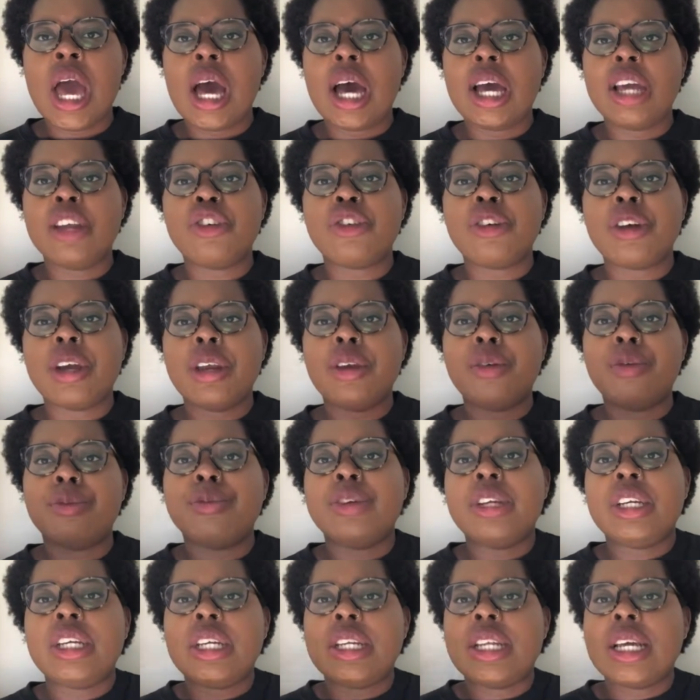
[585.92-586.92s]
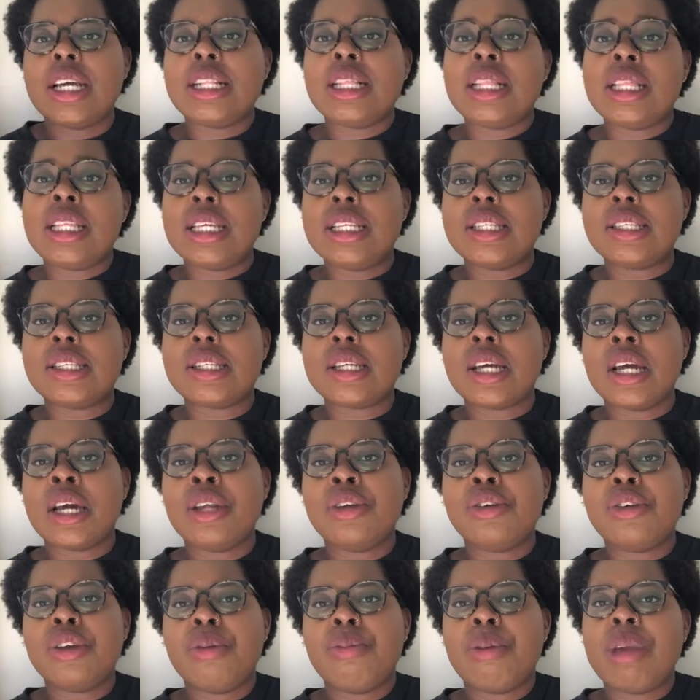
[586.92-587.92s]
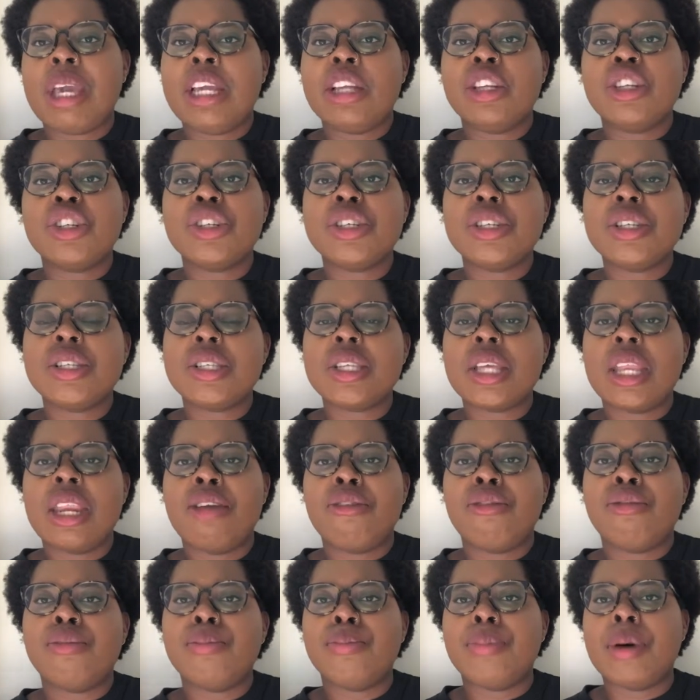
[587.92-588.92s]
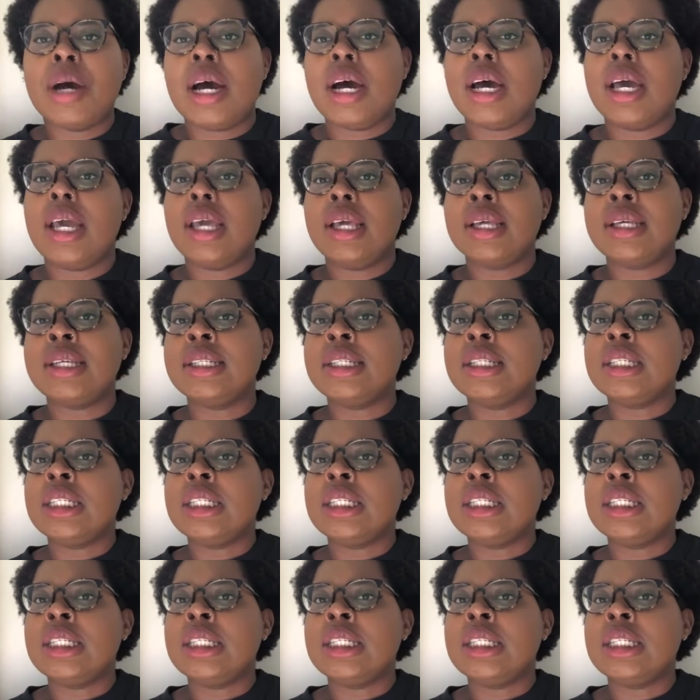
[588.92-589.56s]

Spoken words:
I try to read at least 100 pages, and if by